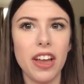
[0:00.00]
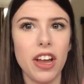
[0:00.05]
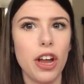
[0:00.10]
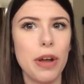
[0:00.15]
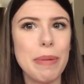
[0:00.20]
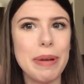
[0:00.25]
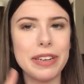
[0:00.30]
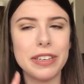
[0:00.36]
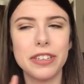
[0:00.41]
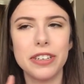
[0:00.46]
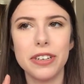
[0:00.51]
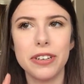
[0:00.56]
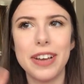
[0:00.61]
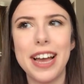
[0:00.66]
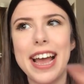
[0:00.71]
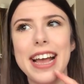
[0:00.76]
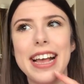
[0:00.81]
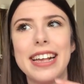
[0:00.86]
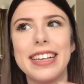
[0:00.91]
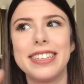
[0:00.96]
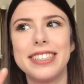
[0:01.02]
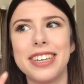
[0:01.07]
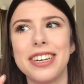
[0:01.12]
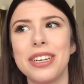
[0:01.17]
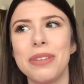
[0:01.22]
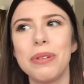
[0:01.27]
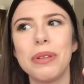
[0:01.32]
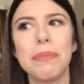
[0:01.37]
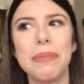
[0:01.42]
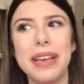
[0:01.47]
Hoping to do a
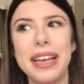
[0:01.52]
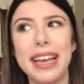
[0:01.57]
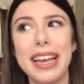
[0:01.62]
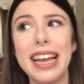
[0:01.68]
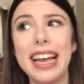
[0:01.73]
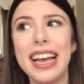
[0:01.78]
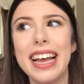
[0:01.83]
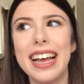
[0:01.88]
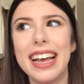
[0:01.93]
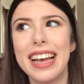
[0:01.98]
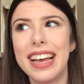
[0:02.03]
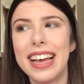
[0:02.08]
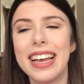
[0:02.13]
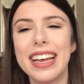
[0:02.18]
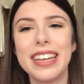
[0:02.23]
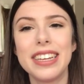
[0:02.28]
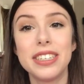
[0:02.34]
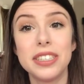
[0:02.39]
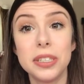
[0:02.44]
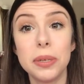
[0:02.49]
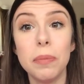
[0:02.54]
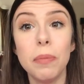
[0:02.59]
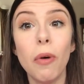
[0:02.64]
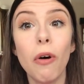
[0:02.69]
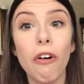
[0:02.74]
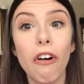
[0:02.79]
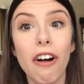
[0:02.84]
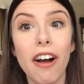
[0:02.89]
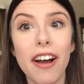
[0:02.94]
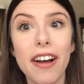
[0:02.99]
study with me
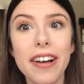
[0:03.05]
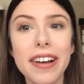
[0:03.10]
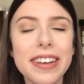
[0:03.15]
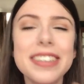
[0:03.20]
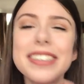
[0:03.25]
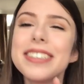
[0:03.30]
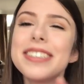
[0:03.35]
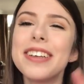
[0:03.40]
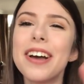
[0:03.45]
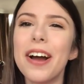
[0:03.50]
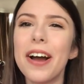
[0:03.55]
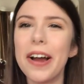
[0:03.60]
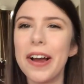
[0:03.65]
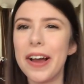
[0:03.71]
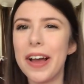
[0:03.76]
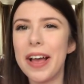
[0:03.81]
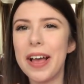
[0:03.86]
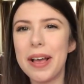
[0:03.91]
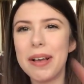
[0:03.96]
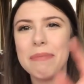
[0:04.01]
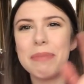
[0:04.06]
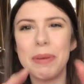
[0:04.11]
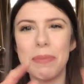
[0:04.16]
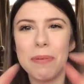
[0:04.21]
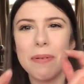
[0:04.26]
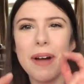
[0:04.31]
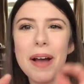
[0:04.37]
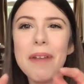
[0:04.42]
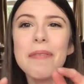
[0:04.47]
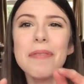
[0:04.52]
tomorrow. So be
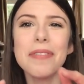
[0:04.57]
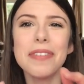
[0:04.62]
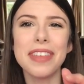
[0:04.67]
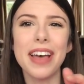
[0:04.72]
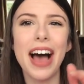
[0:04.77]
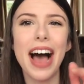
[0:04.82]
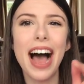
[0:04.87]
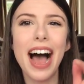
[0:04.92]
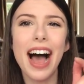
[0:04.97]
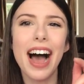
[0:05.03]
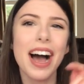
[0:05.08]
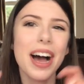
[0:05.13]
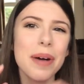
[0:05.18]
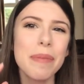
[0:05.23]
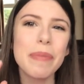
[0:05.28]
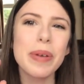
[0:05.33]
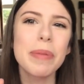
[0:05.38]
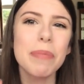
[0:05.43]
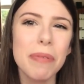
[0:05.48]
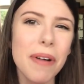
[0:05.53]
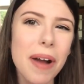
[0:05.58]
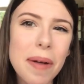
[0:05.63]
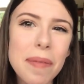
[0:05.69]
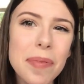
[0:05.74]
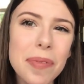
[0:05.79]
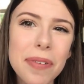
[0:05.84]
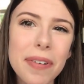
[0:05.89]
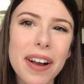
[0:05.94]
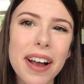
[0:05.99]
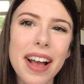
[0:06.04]
prepped for that, be
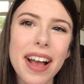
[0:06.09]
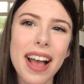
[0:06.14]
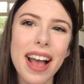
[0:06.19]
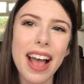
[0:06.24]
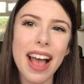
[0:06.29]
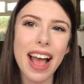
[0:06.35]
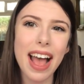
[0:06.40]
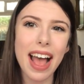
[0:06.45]
prepped for it.